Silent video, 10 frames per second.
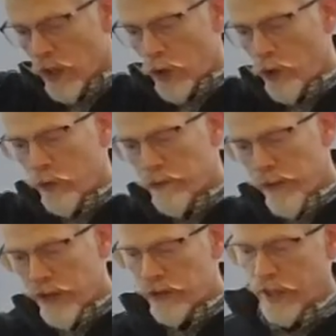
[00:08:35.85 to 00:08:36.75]
who would
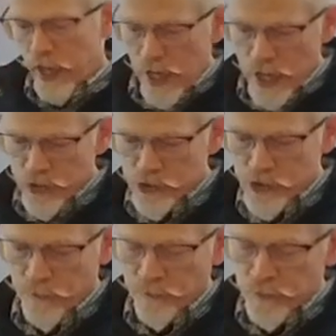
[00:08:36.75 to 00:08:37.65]
make the case
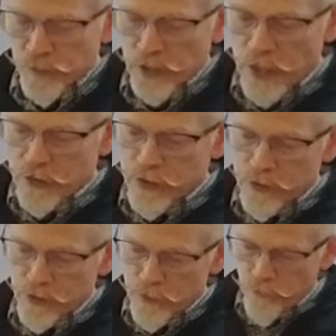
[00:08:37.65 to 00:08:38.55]
that
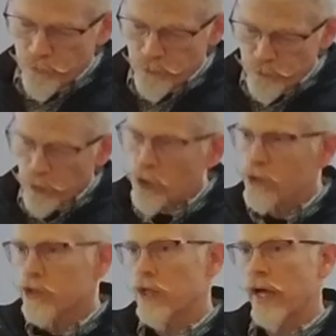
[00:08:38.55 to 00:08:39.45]

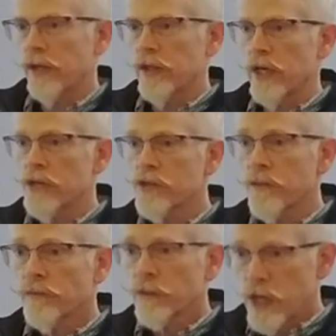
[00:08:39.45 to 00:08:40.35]
verses like this,
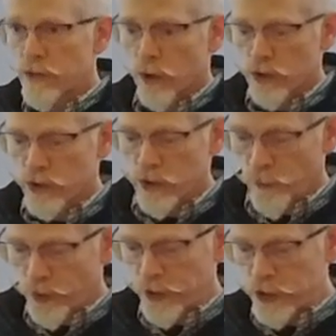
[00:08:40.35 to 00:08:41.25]
these verses,
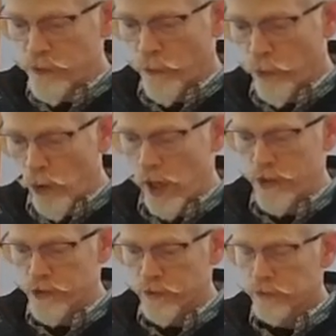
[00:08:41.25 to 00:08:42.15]
well, they're just for
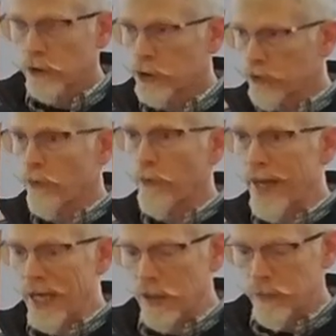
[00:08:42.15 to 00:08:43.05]
boys or just for
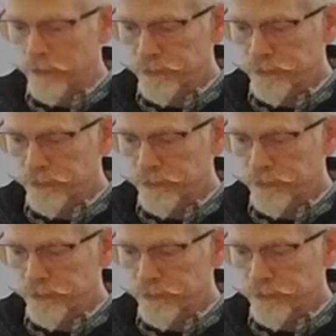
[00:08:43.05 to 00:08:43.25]
men.